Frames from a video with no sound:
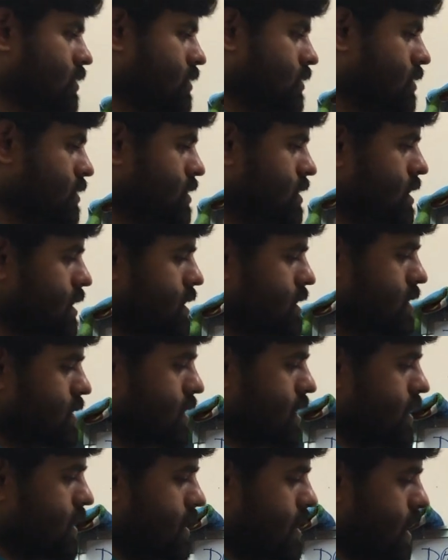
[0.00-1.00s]
Question is
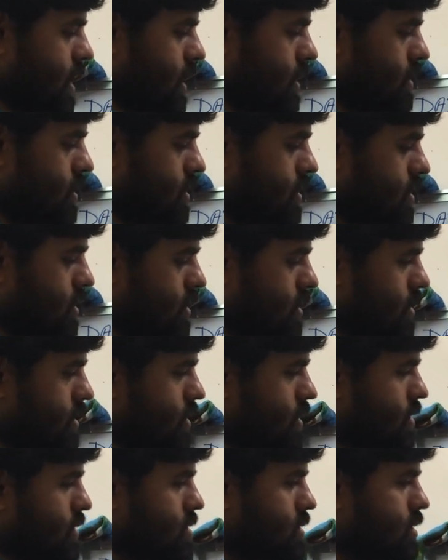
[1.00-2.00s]
saying that,
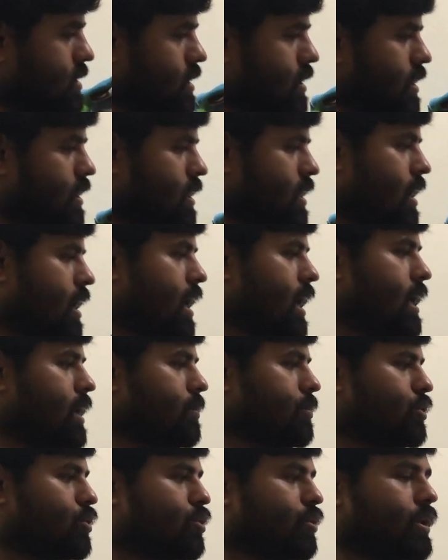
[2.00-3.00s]
see, I
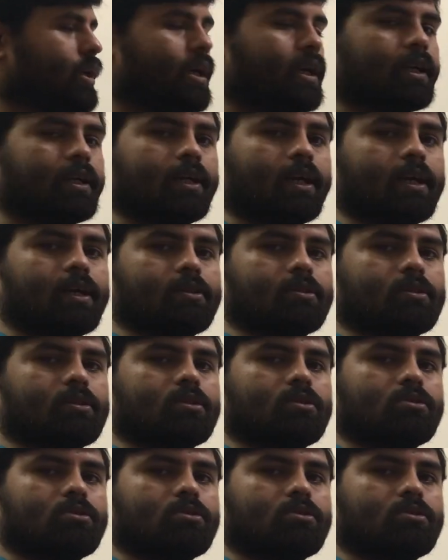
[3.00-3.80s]
am throwing a dice.